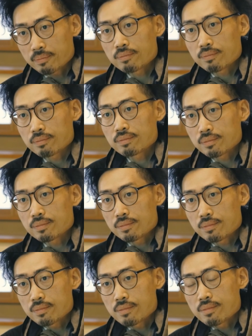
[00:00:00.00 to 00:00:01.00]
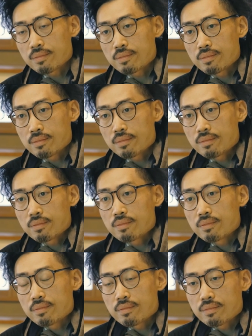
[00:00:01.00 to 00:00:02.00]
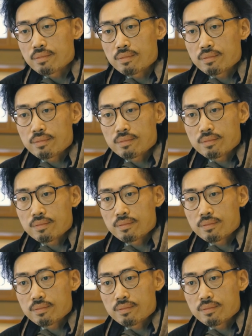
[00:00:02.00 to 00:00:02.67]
Nobody speaks.